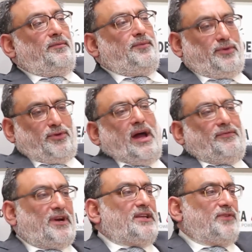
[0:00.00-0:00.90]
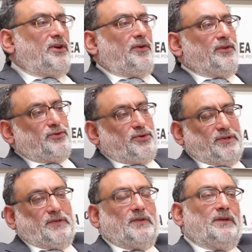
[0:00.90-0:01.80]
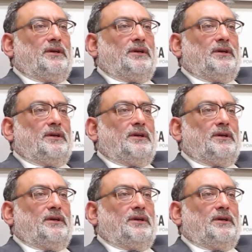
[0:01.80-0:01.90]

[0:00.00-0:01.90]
you have transferred a lot of resources.